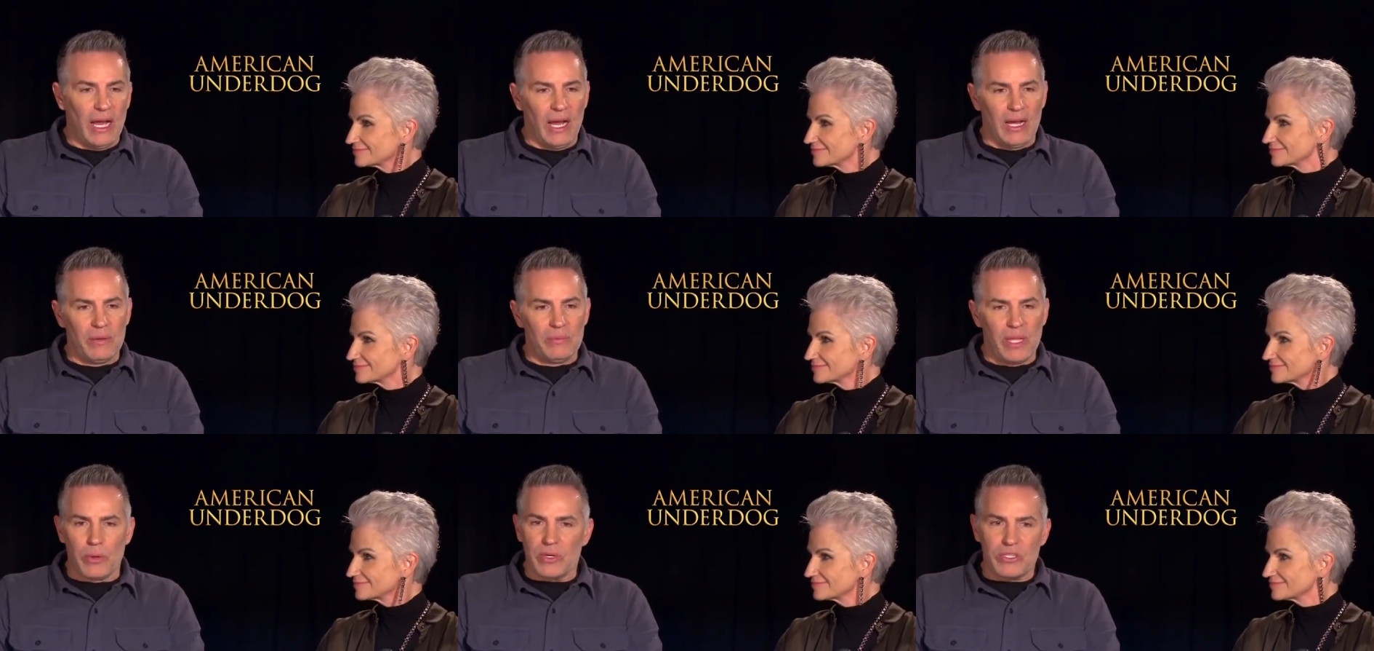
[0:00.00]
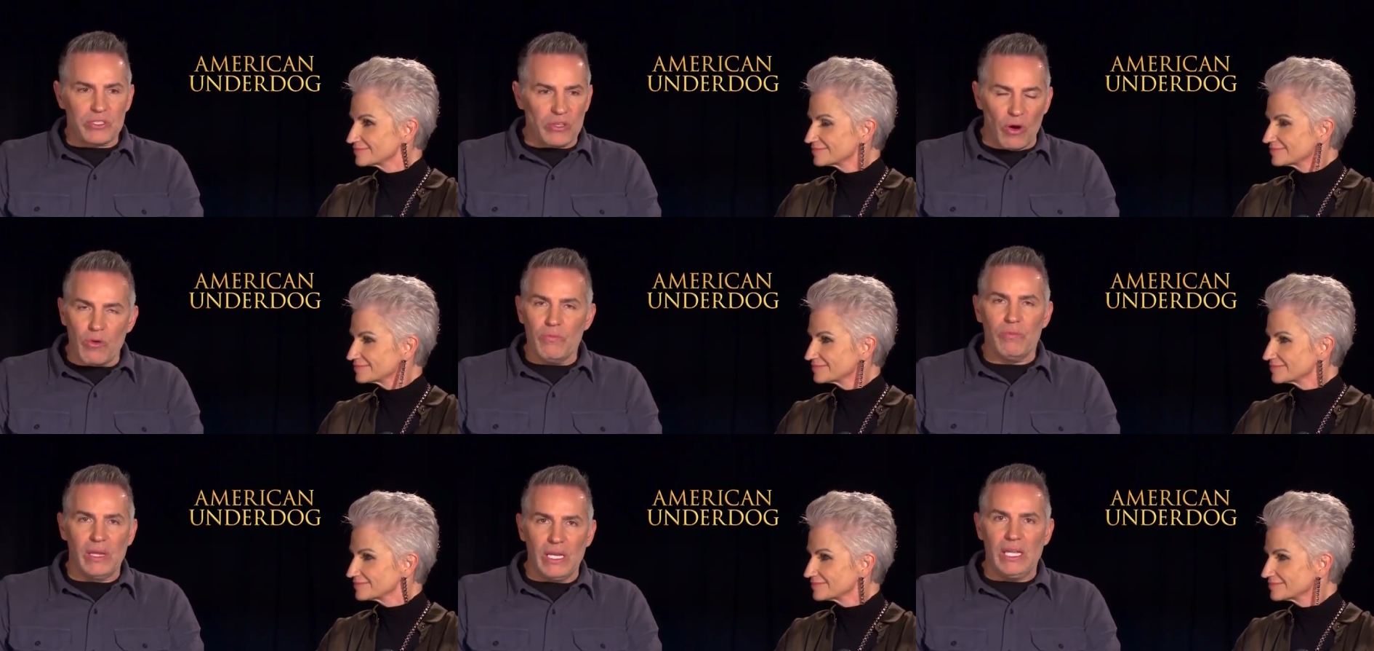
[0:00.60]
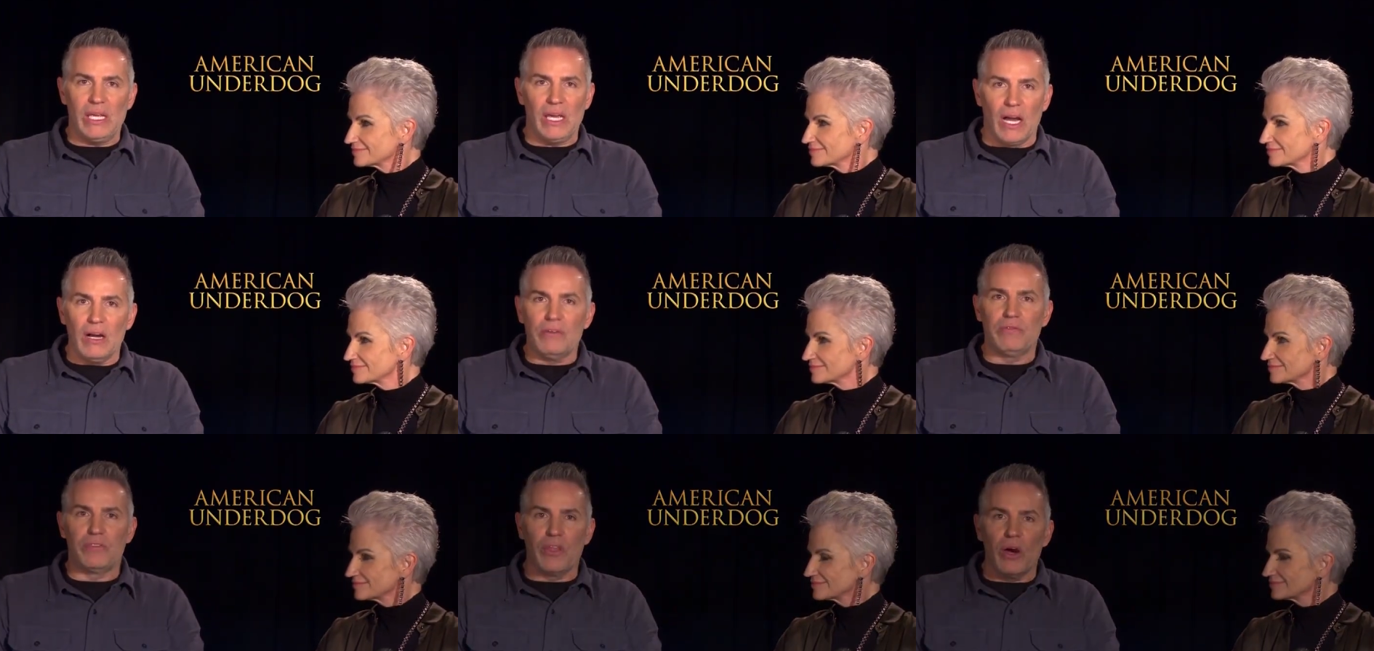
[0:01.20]
Speaker 1: Uh, there were so many
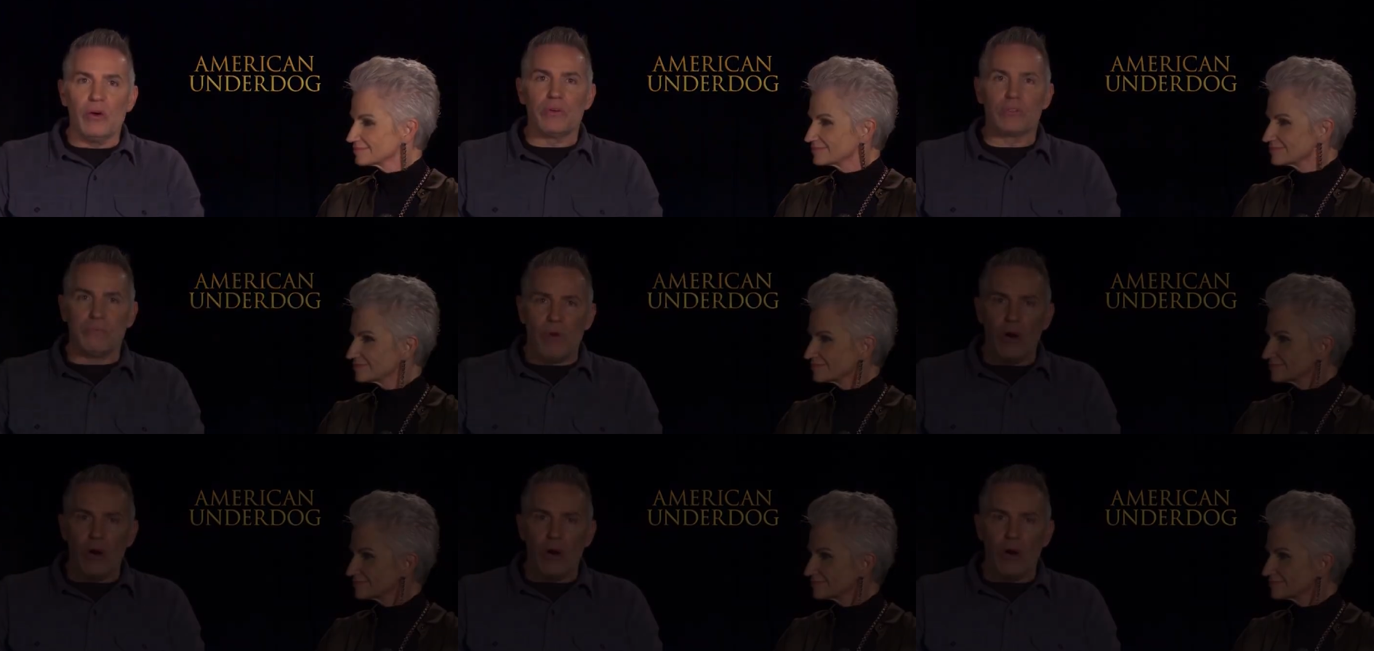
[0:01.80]
of those